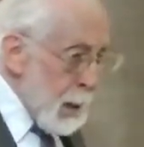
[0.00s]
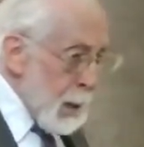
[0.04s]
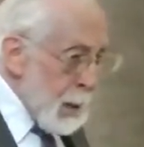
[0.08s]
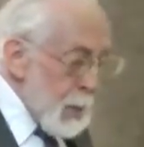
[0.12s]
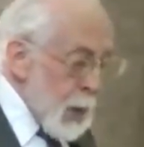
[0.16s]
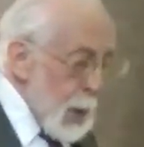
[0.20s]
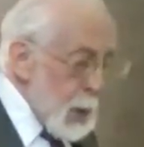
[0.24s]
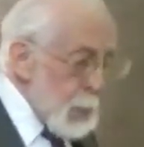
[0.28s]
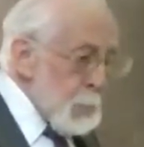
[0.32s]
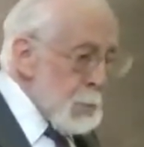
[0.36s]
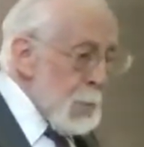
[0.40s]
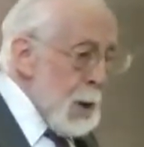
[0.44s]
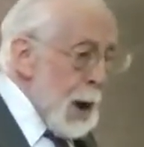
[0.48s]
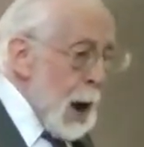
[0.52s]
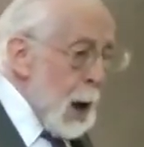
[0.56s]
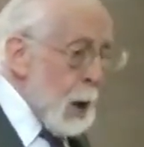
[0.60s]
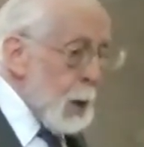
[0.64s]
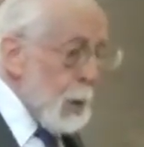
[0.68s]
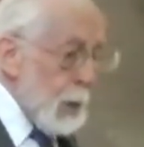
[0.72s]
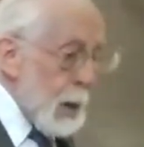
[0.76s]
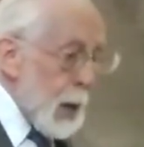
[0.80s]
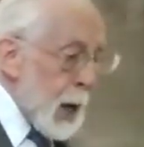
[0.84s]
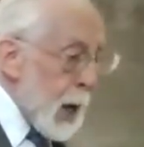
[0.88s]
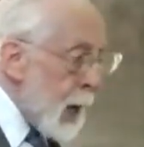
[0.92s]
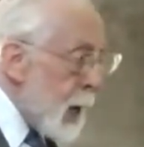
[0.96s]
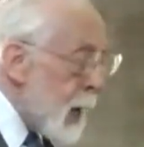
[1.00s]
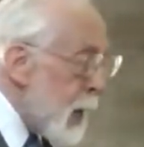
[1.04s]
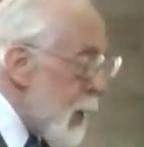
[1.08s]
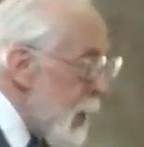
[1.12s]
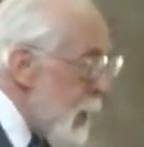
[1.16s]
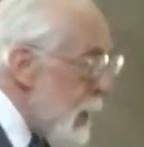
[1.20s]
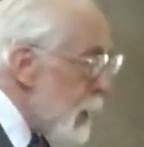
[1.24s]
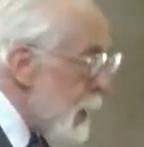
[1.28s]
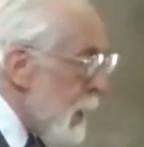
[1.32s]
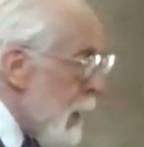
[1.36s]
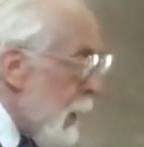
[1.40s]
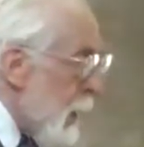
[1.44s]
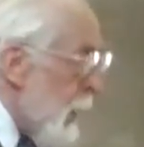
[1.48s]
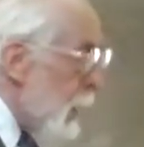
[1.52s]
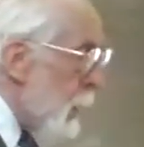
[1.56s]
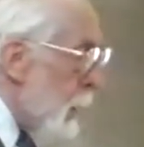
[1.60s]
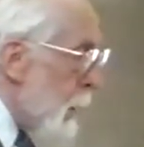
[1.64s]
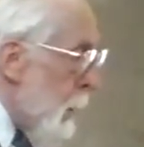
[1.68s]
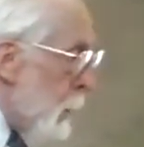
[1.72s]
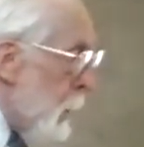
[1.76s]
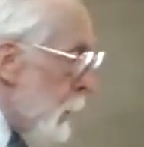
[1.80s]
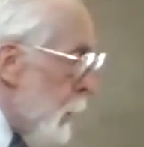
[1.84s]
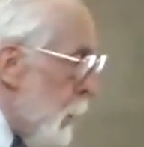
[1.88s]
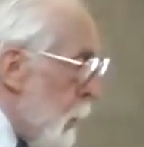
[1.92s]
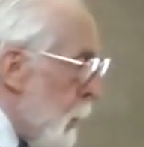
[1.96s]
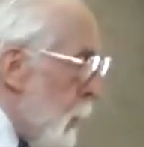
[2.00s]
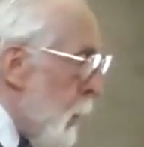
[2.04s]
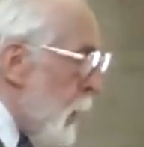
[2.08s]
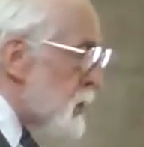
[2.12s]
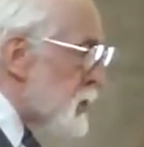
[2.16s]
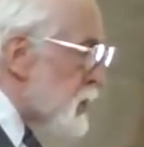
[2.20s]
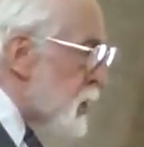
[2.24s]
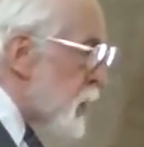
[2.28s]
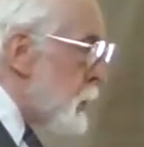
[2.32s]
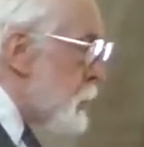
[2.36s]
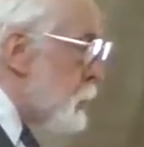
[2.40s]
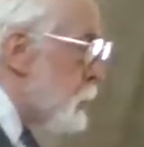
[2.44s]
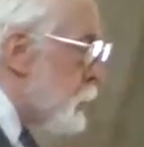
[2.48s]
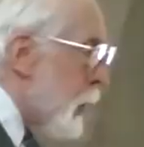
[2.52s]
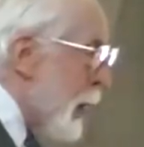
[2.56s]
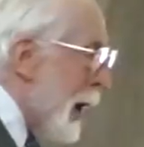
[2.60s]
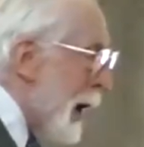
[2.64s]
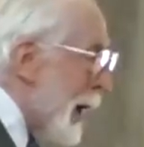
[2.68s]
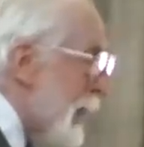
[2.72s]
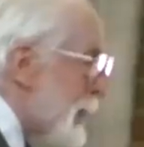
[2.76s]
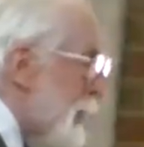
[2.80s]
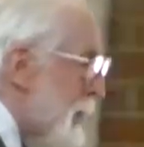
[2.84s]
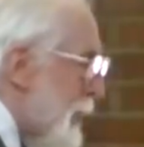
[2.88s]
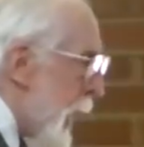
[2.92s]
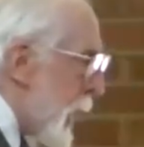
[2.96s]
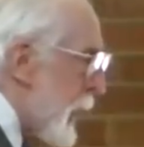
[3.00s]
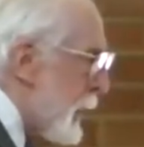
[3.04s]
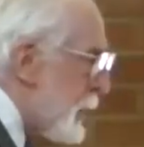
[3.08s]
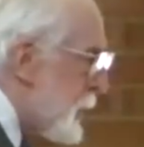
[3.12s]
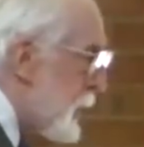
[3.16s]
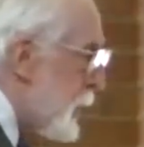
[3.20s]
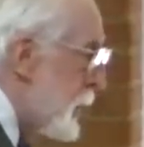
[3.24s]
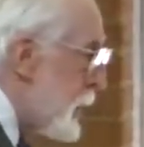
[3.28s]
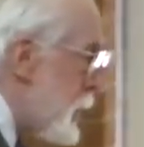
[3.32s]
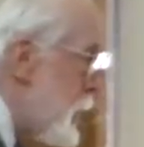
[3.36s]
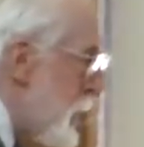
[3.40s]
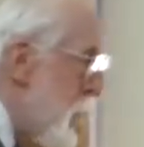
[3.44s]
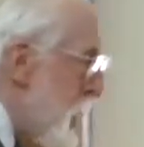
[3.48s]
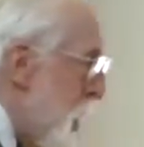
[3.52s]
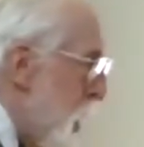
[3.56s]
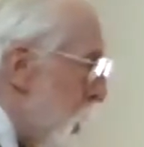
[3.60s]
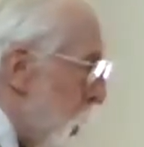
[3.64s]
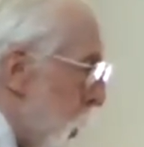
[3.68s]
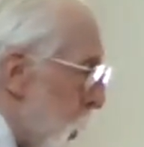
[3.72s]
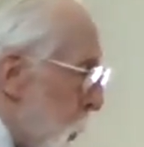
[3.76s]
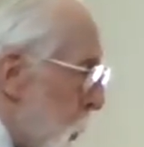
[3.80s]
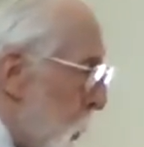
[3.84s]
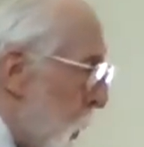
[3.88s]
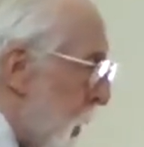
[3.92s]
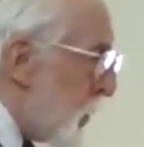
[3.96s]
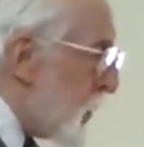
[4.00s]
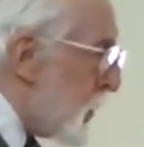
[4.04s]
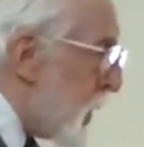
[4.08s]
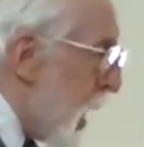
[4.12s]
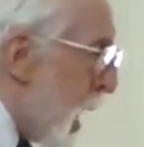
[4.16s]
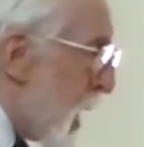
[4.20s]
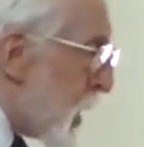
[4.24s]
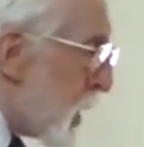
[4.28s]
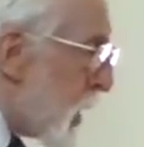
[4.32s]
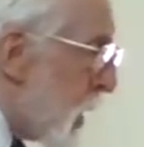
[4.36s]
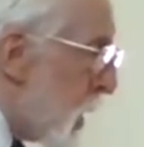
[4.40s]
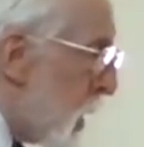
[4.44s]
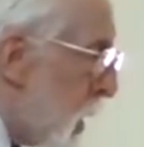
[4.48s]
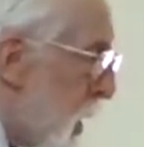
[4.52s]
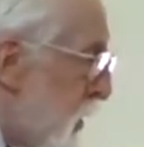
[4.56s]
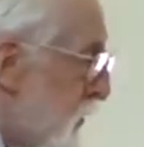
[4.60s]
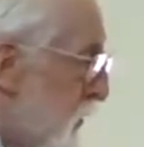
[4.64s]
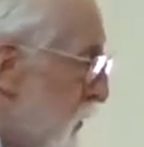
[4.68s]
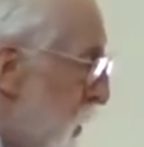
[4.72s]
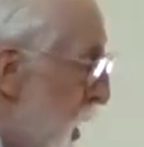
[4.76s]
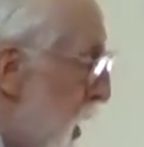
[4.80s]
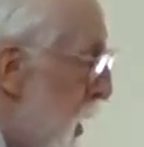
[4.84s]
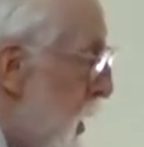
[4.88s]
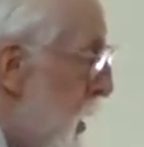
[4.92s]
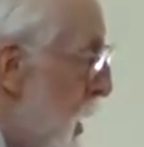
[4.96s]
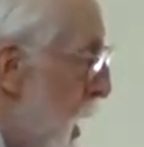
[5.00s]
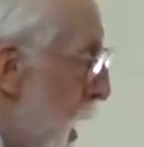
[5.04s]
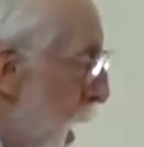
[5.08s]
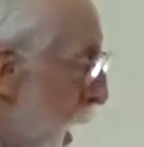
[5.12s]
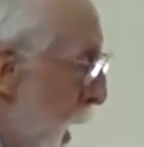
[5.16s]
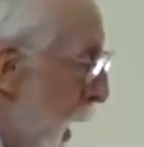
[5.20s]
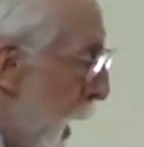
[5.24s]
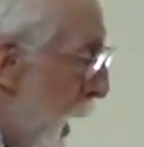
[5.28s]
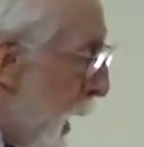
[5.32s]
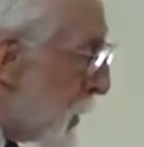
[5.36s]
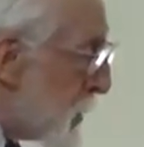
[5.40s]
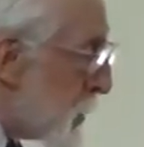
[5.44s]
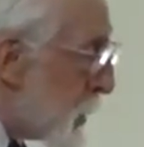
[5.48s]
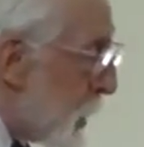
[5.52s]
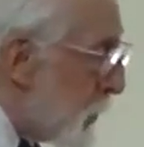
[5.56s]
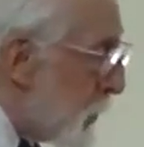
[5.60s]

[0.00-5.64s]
that Mary was impregnated with that living and